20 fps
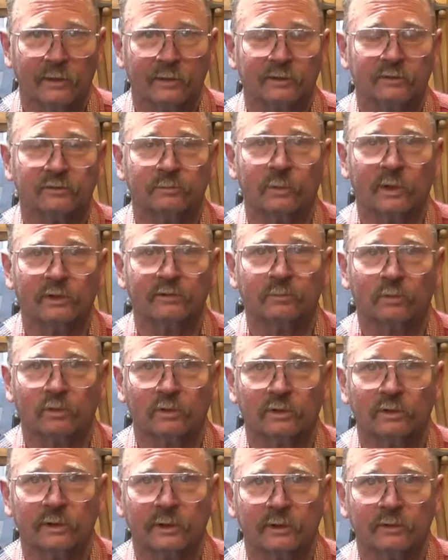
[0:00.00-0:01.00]
That just makes
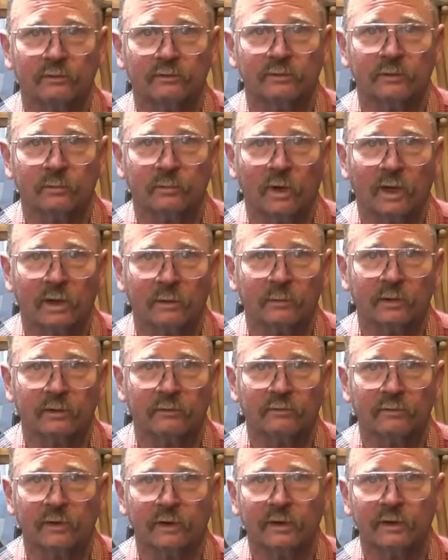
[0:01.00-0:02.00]
more clinkers in the bottom of
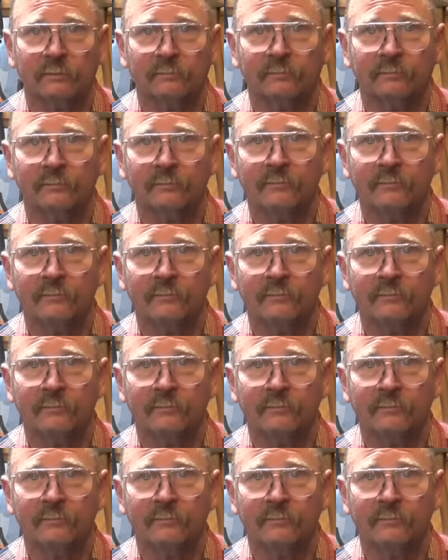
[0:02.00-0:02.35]
your fire.